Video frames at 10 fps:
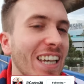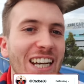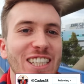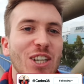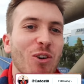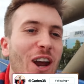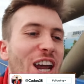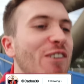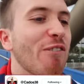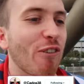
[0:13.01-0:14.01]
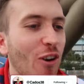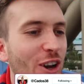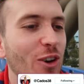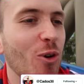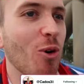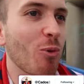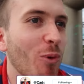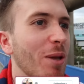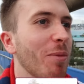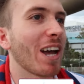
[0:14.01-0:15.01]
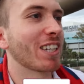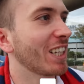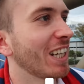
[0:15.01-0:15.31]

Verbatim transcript: It is the grand final rematch.